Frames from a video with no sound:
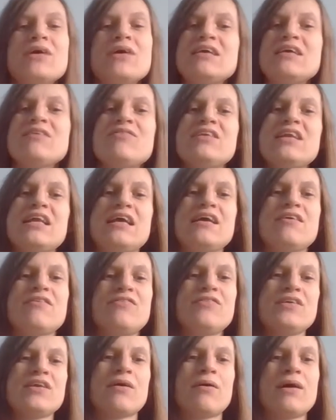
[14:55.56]
but even
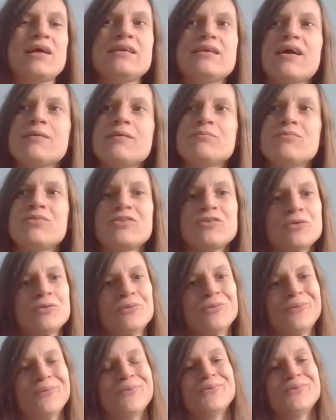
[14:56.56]
if you know I, am
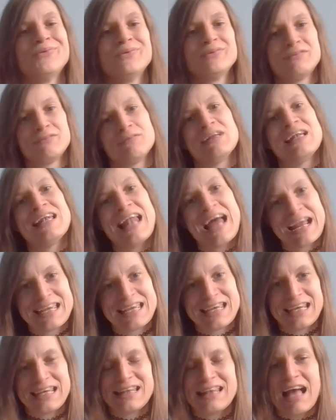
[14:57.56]
still
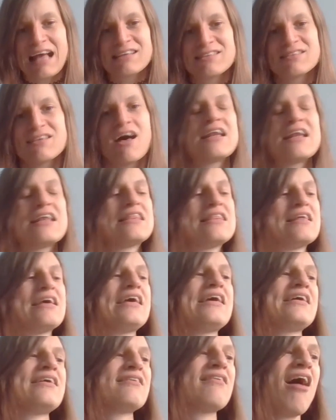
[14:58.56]
lacking in that side of
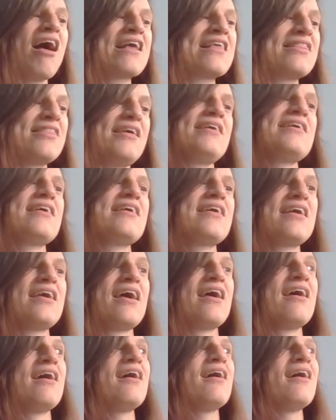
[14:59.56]
things, I think
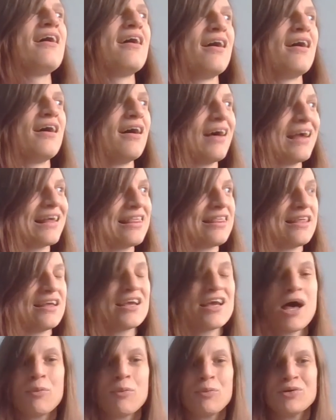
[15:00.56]
I
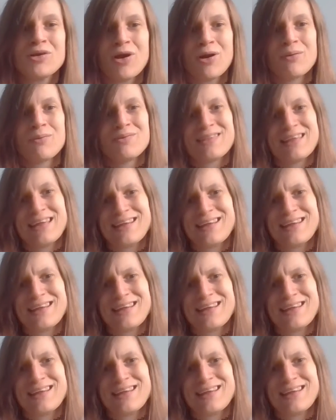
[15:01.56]
think I would go with